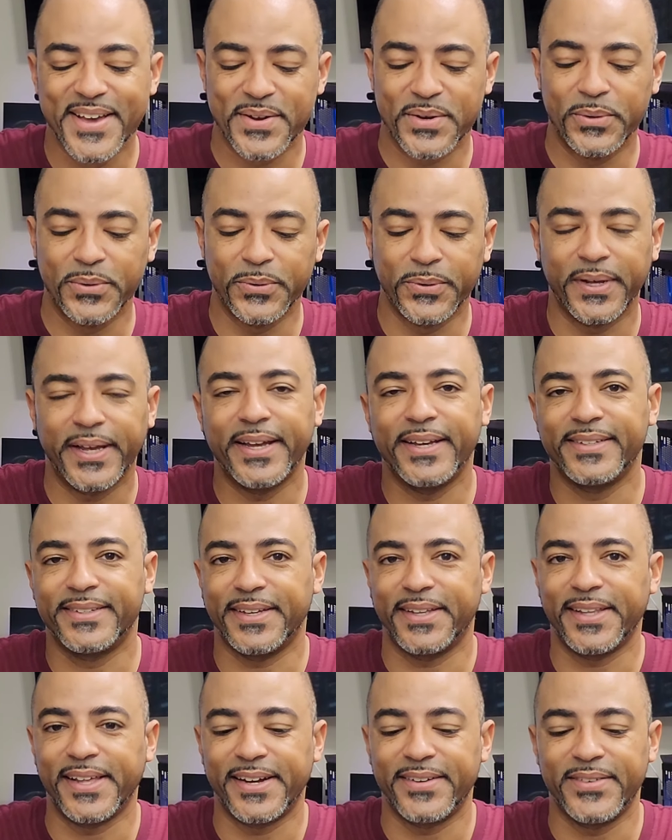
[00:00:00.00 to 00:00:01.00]
Google has
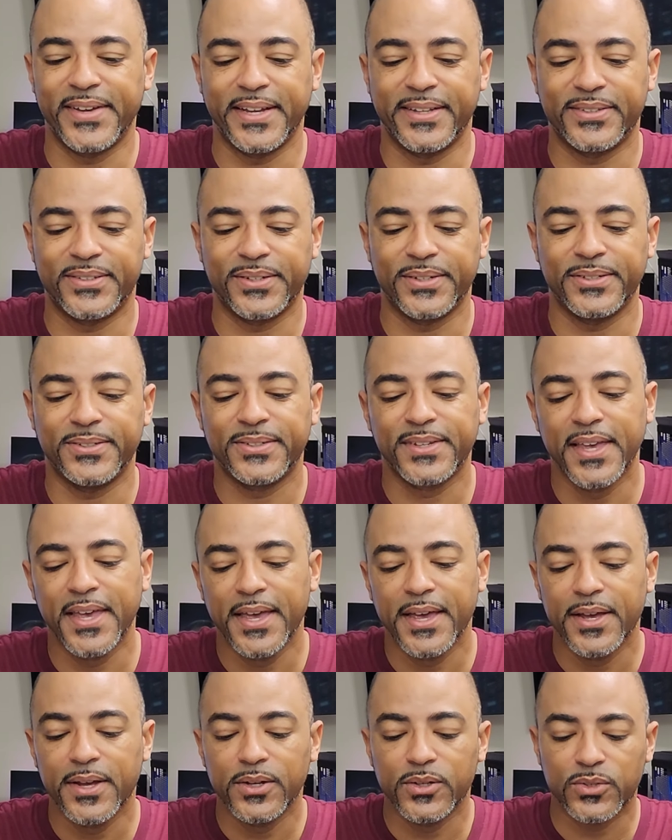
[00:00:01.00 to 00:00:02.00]
a lot of answers.
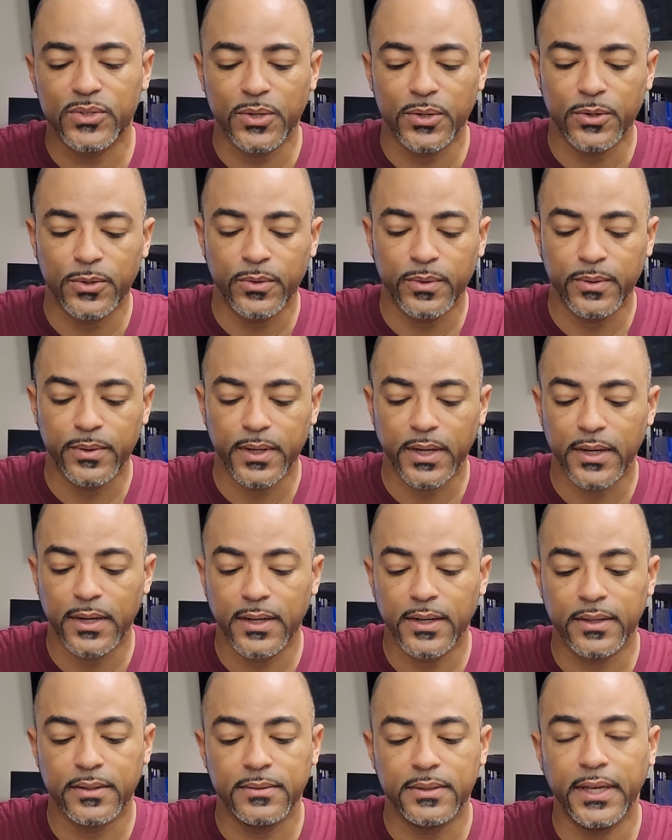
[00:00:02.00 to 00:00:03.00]

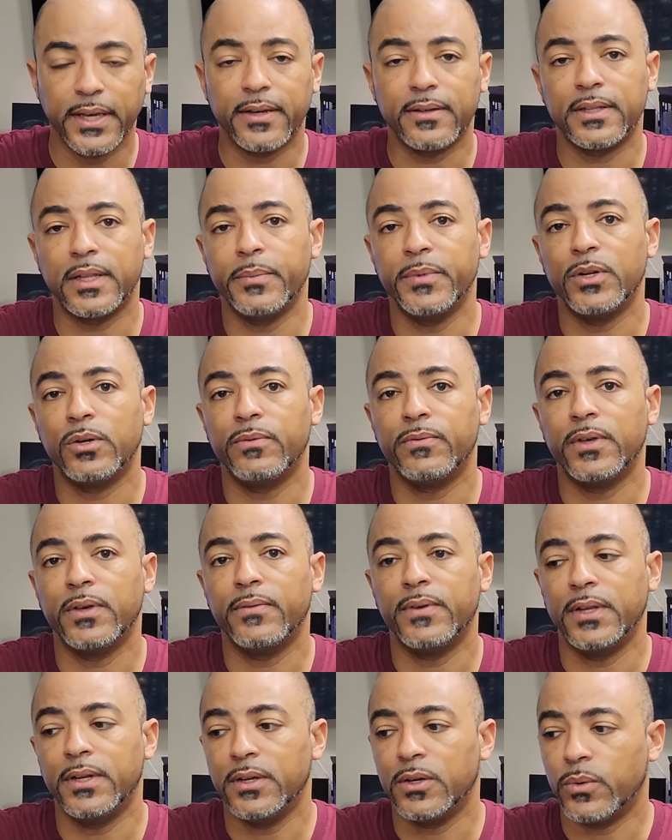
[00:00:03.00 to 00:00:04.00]
So yeah, let me know if you
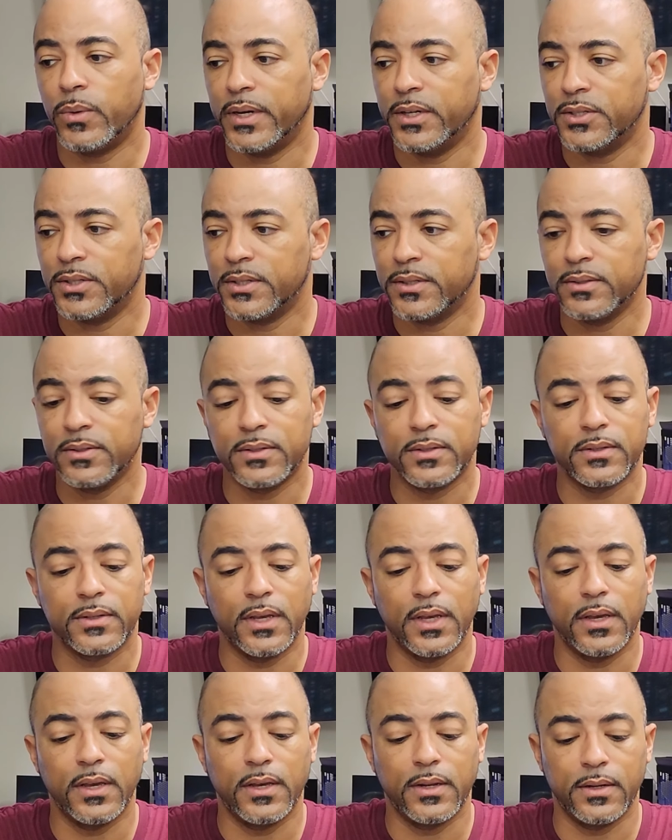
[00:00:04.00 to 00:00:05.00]
have any questions,
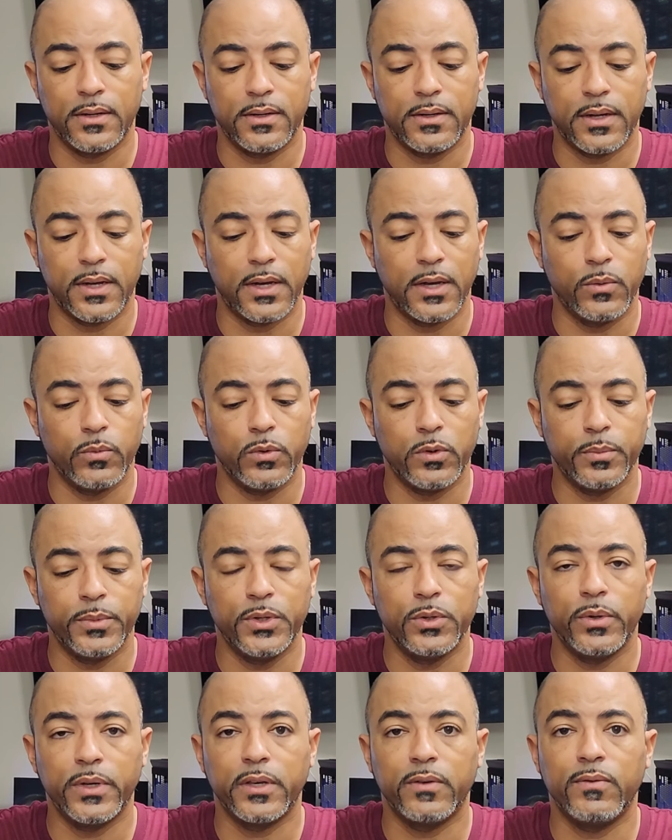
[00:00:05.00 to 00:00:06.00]
and I will be
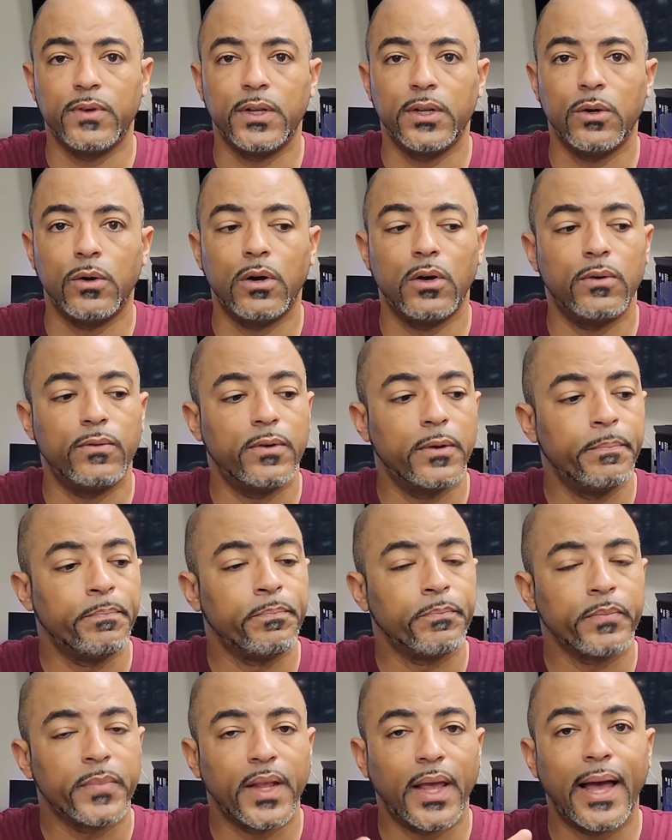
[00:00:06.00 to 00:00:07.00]
doing a video of
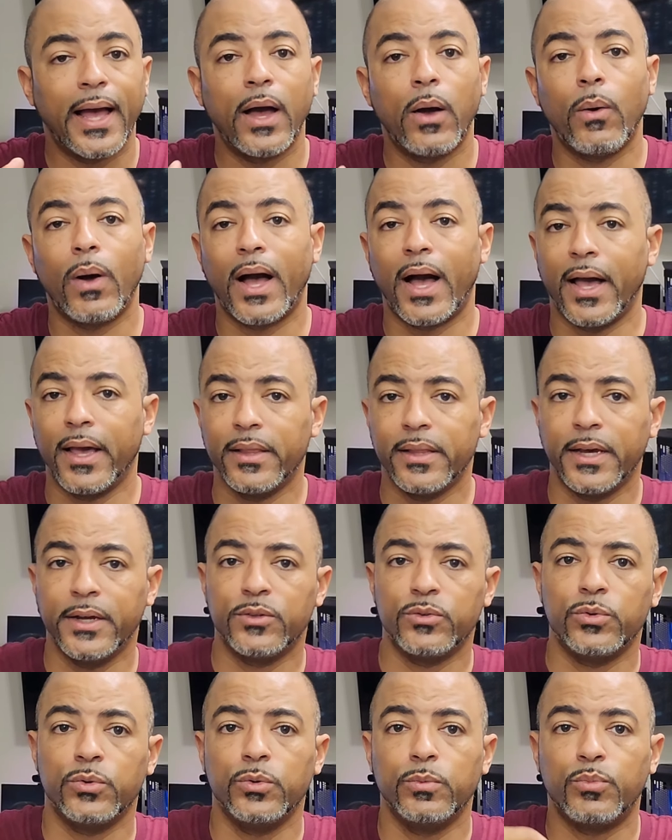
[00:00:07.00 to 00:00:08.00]
how I
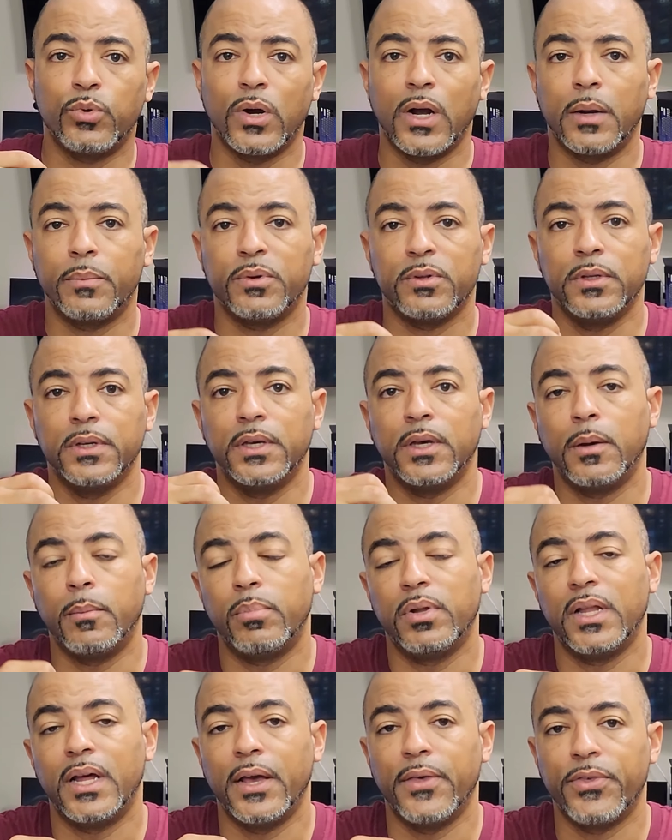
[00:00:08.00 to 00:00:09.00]
like to properly
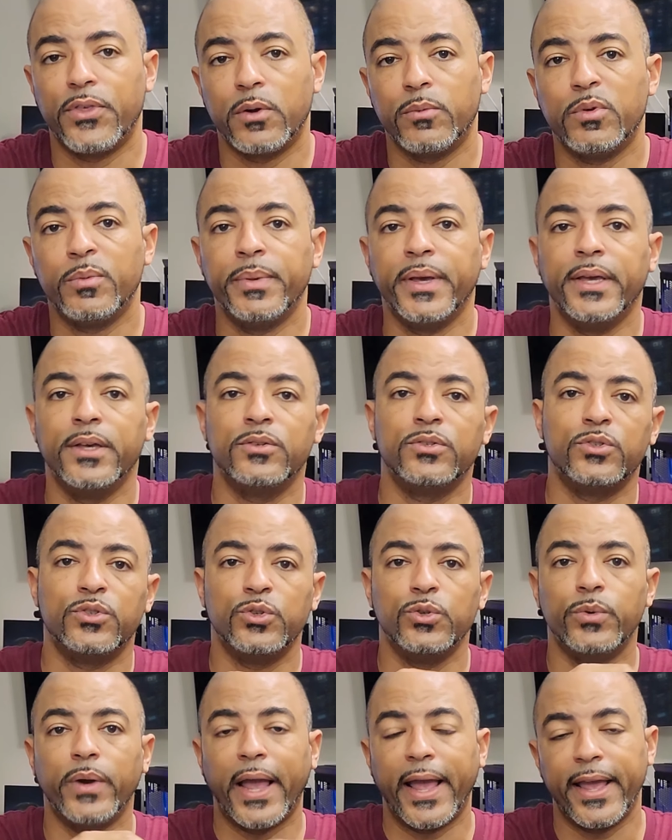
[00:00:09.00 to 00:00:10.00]
apply thermal paste
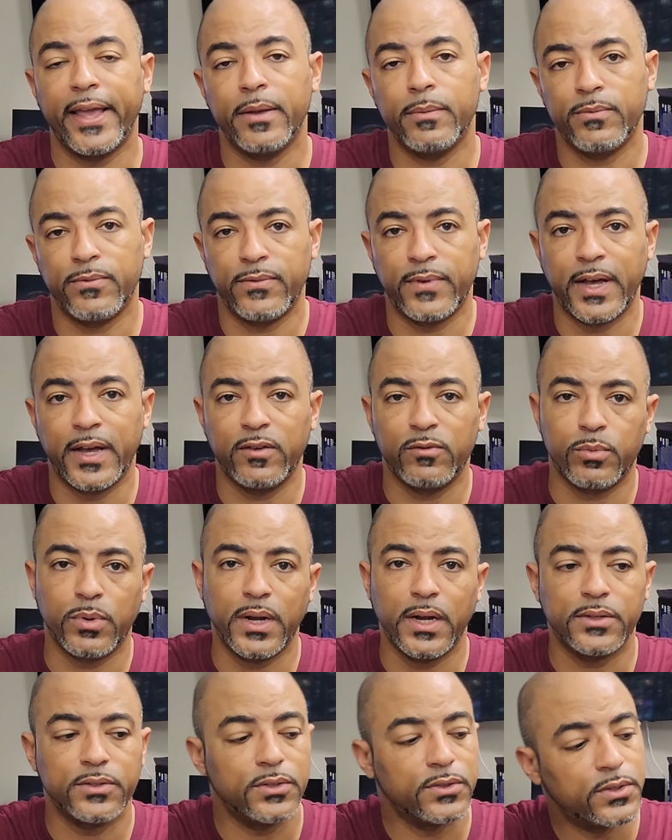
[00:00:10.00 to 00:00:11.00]
to AM5
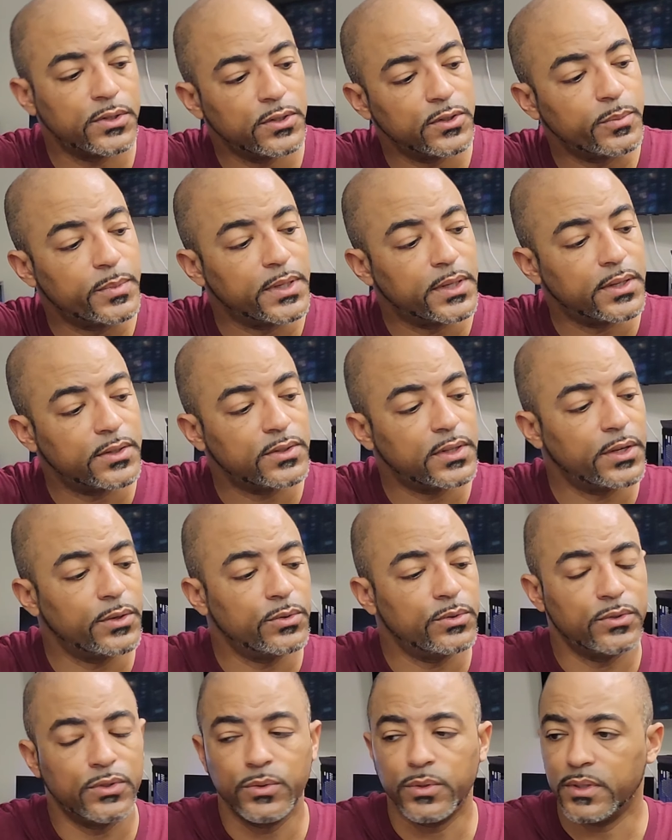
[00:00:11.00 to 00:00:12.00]
processors, because
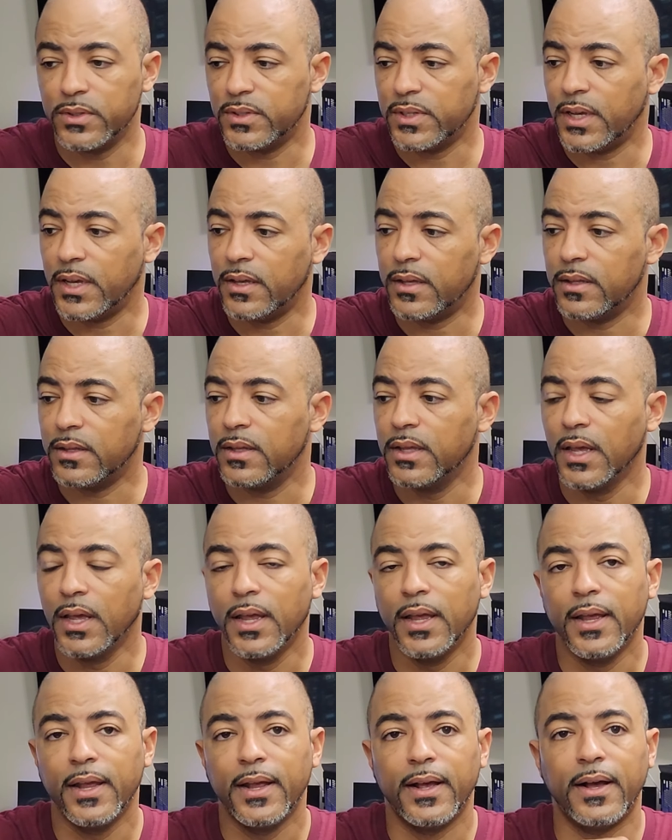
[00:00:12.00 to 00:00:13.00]
as you can tell,
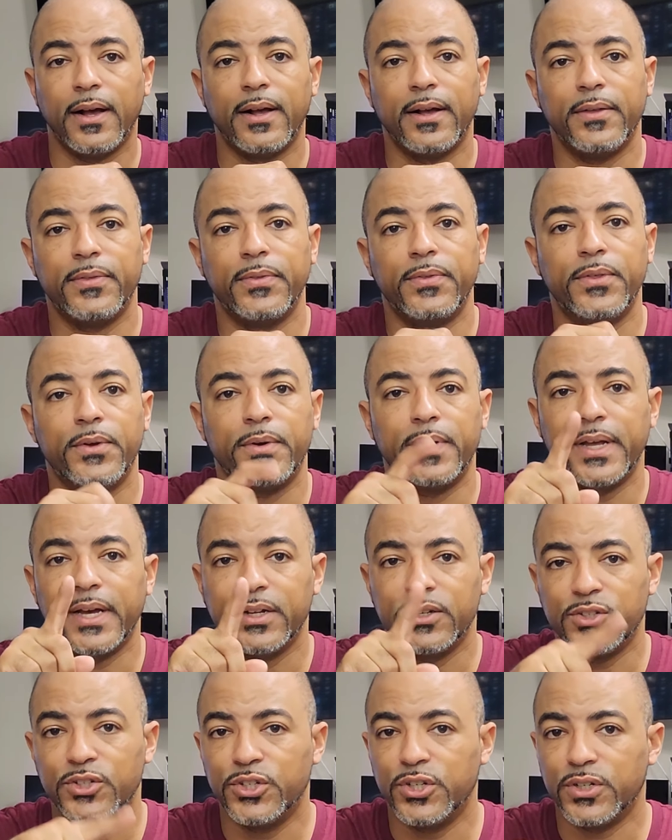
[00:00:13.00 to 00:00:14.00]
they're
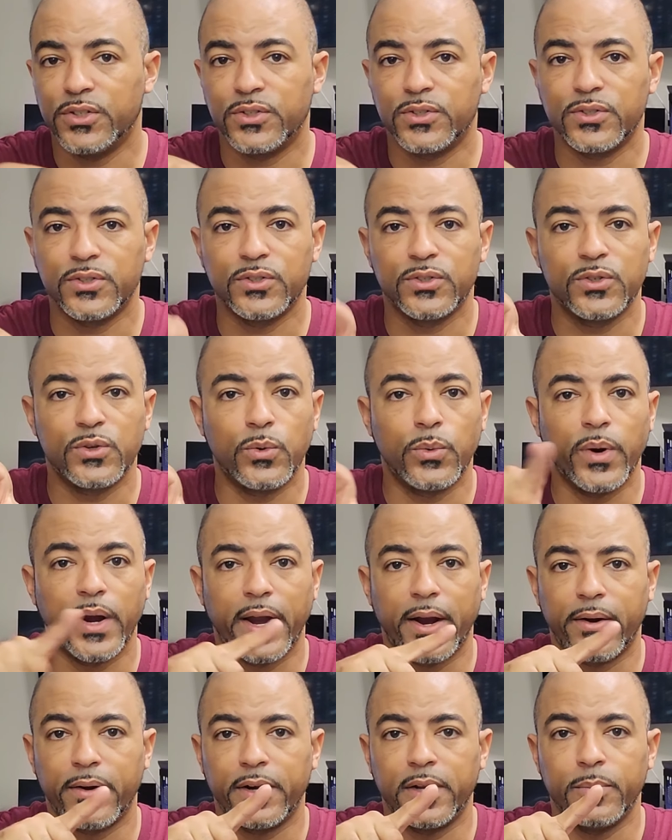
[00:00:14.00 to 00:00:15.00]
not just
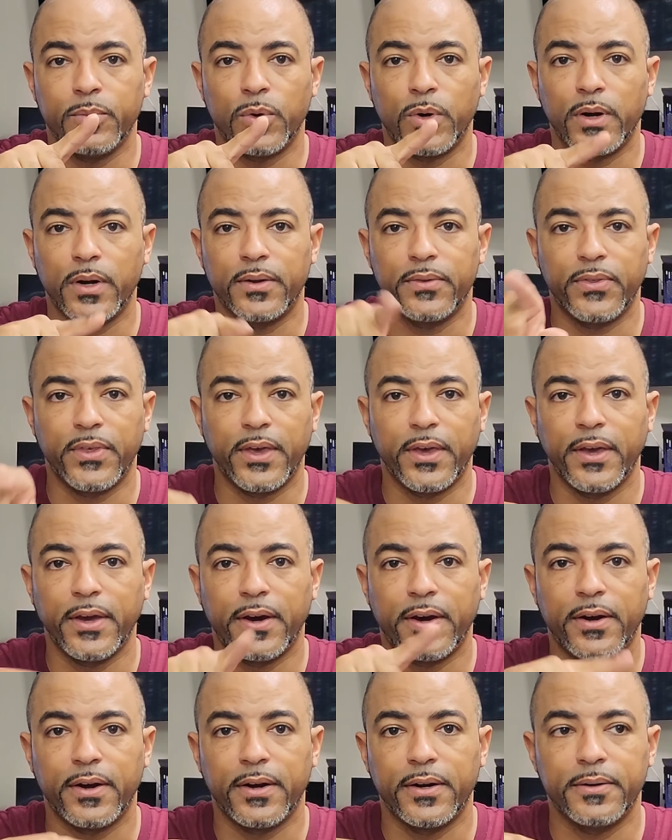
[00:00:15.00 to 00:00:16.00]
square anymore. They
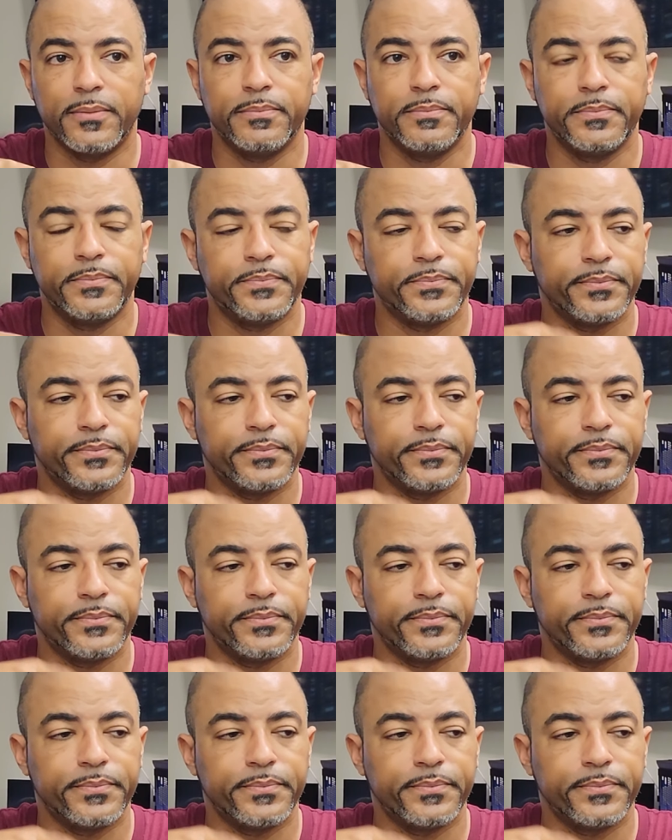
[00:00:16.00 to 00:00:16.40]
are,